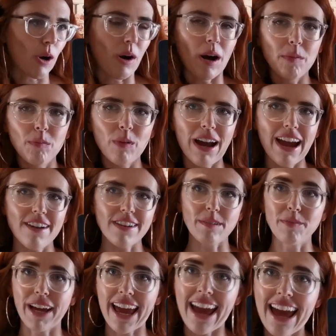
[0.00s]
So I'm
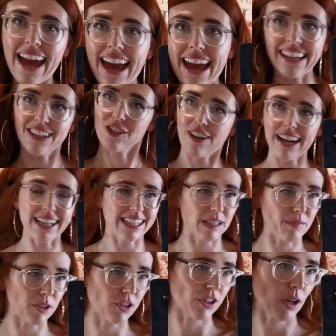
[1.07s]
wearing, my hair is
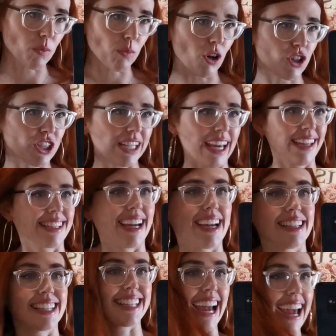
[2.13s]
crazy because I washed it
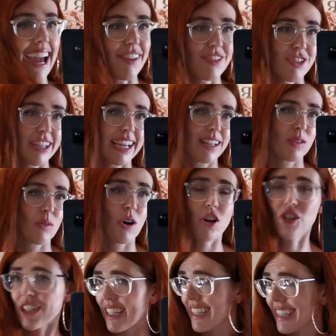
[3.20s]
yesterday, and the day after it gets
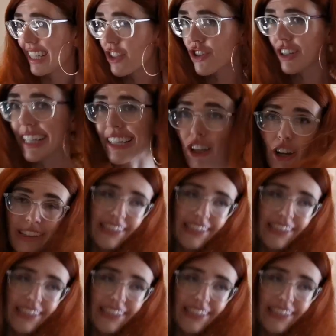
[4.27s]
washed, it's literally